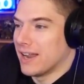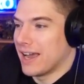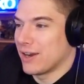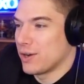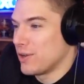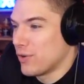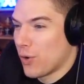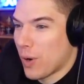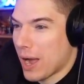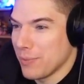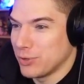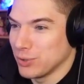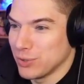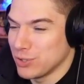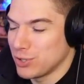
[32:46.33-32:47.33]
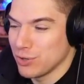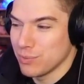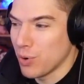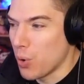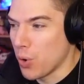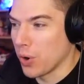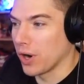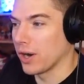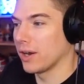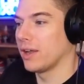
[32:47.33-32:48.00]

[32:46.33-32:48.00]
I don't even know why I'm doing two more.